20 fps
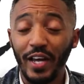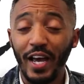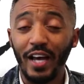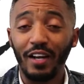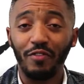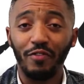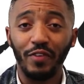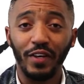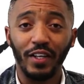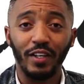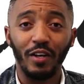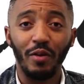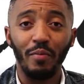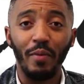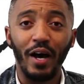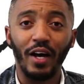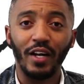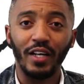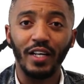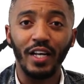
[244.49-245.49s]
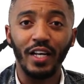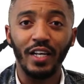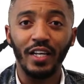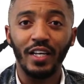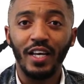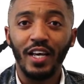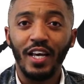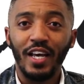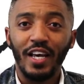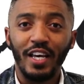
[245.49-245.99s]
He had a feeling about it,
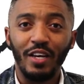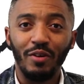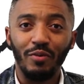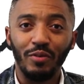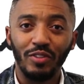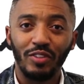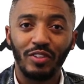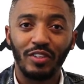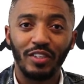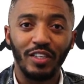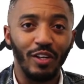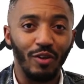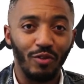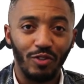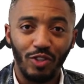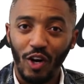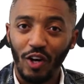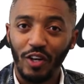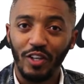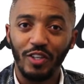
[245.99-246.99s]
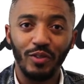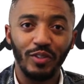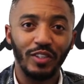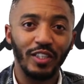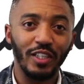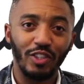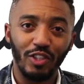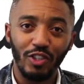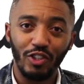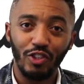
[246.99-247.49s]
and he was talking to his
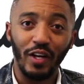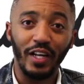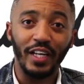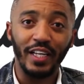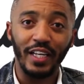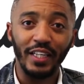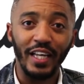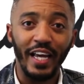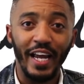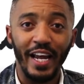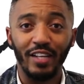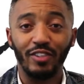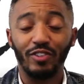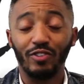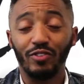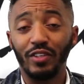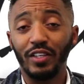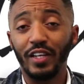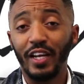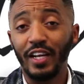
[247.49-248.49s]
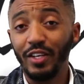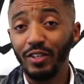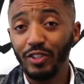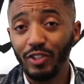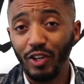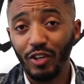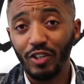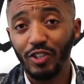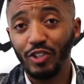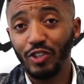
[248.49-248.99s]
sister and trying to get the answers, and then he
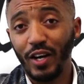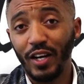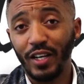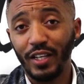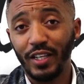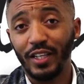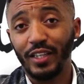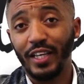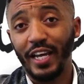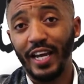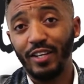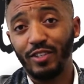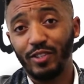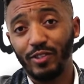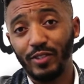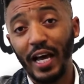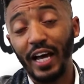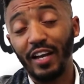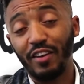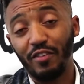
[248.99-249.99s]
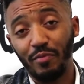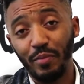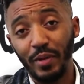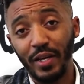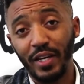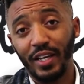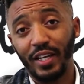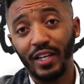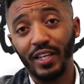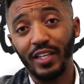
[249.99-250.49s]
started to try to get the answers out of
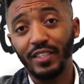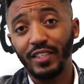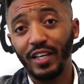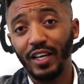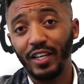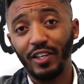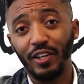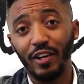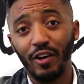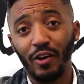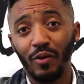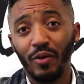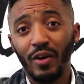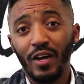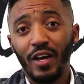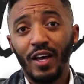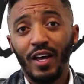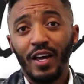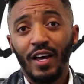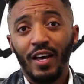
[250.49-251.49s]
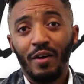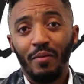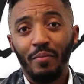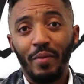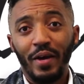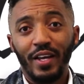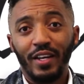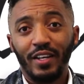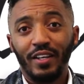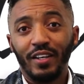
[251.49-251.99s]
me, and he said,
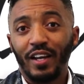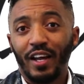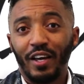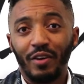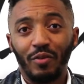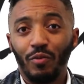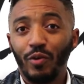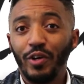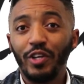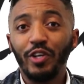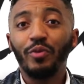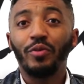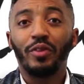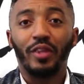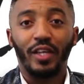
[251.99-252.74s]
man, what do you